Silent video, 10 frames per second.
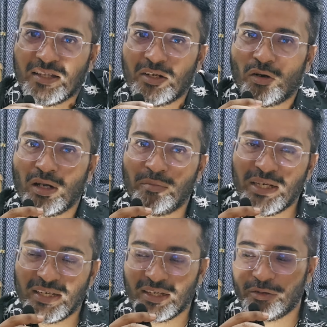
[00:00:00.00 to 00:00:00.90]
They're all
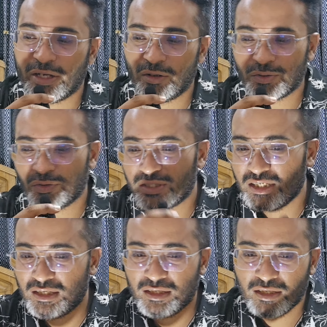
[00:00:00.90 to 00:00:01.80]
updating. You can also
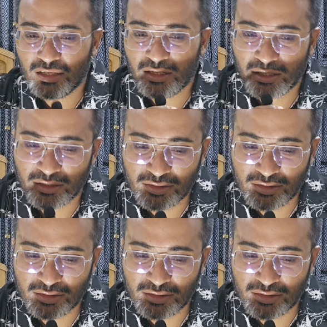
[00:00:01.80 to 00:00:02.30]
see uh,